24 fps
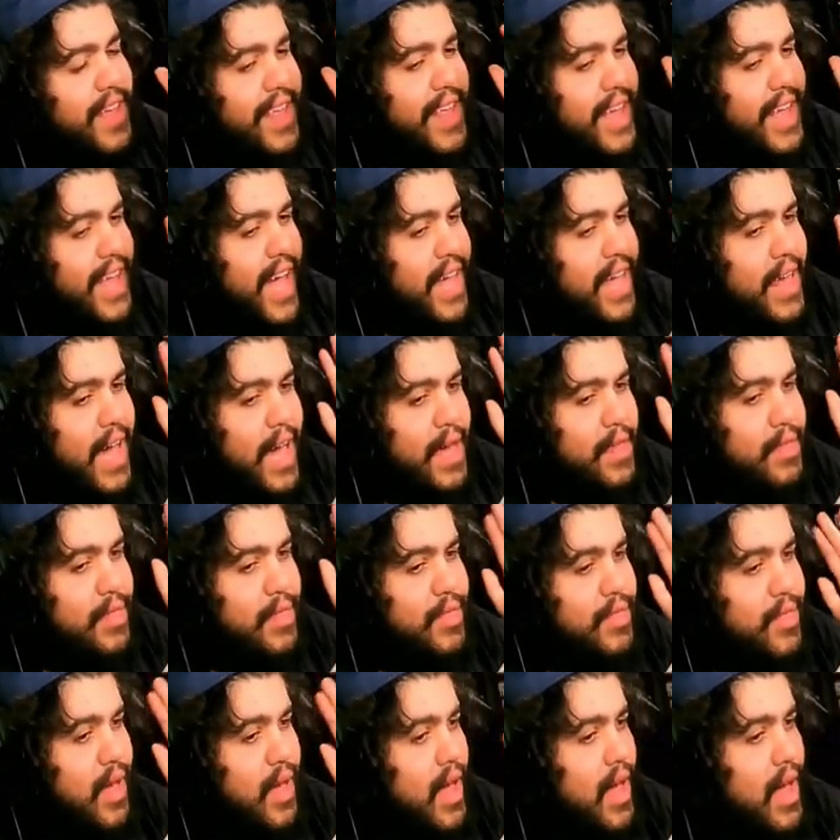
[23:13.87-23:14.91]
I, I
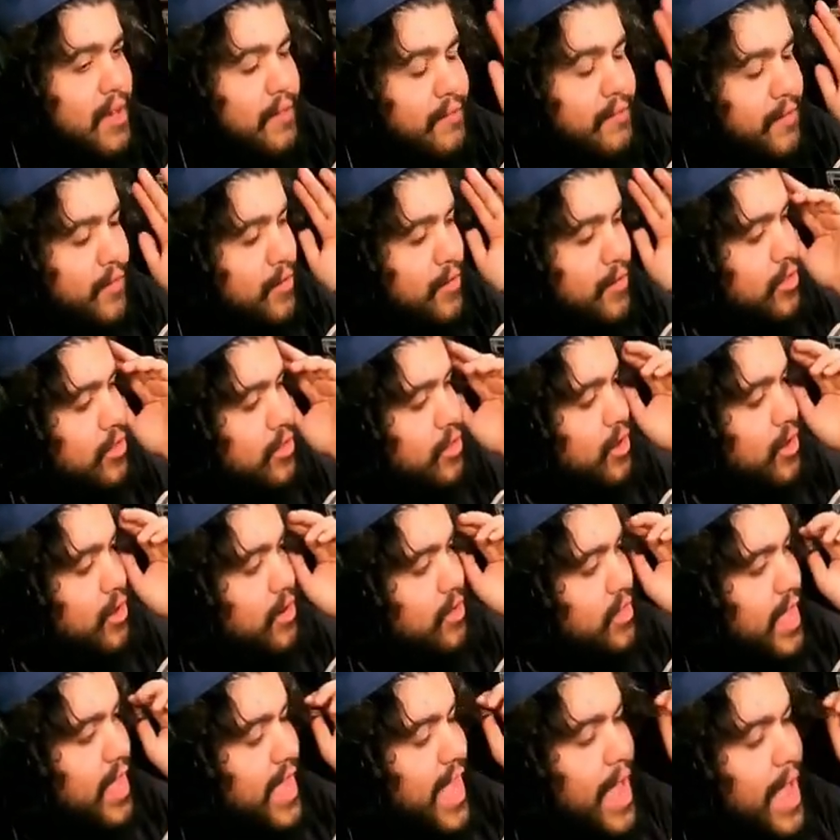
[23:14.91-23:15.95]
thought for sure
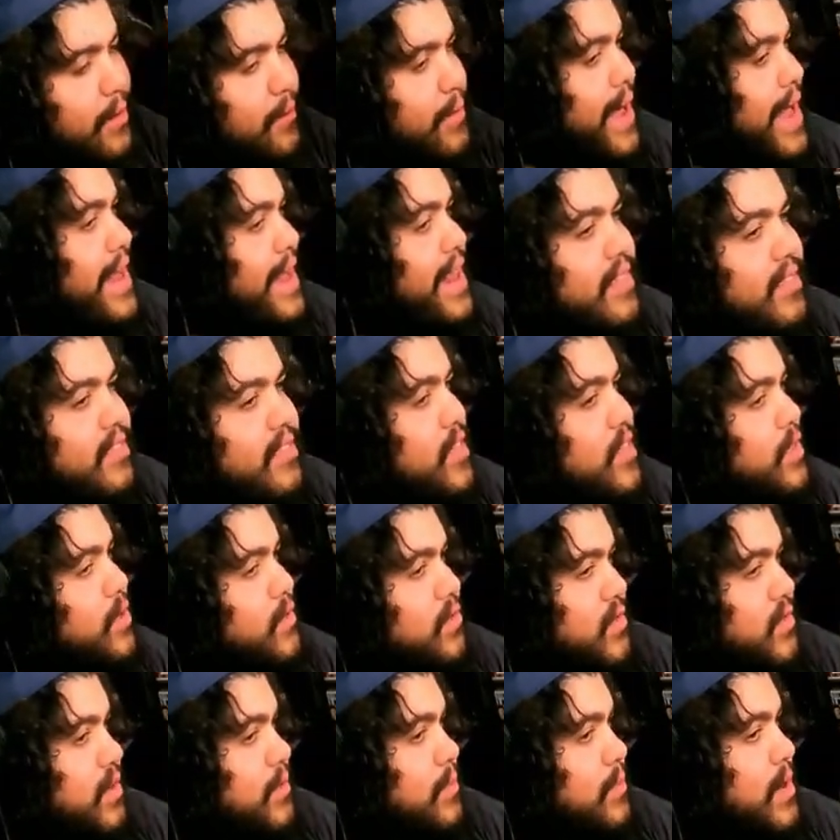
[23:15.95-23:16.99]
like I ran into you
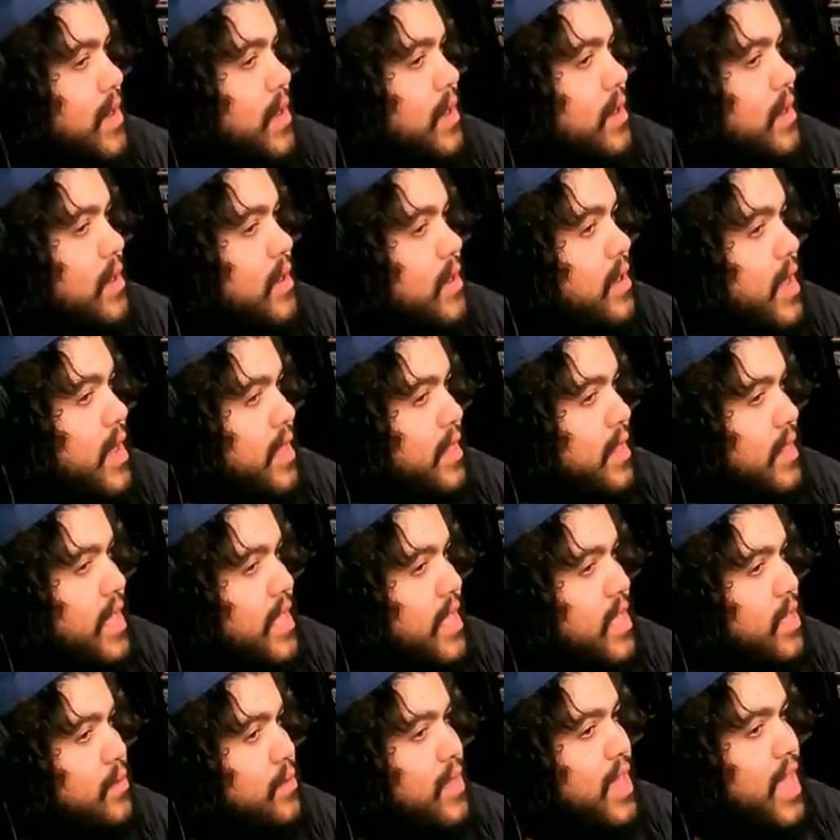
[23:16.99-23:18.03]
somewhere and like
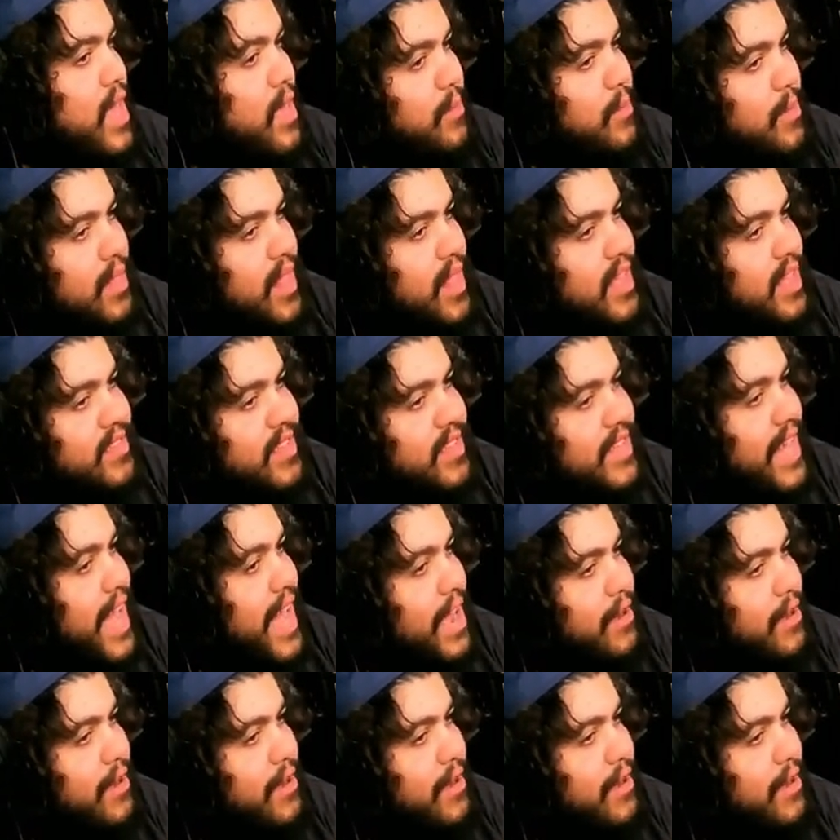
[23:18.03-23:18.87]
you came and like said hi real